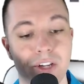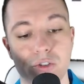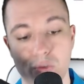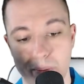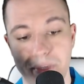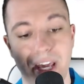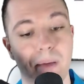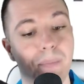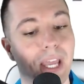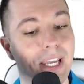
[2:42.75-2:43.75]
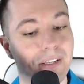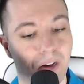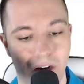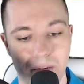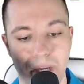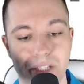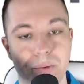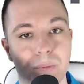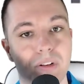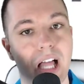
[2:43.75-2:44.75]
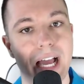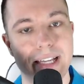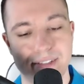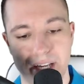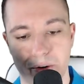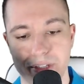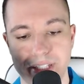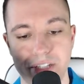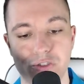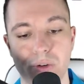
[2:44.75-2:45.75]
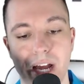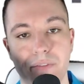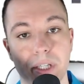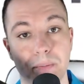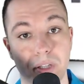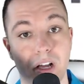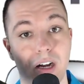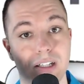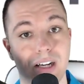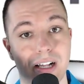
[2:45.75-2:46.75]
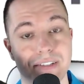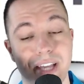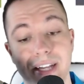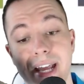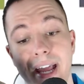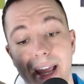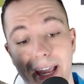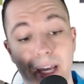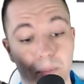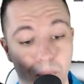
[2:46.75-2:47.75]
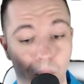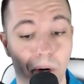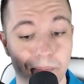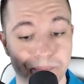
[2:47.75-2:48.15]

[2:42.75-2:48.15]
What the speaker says: drip campaign, automated replies, guaranteed traffic, blog content, and more.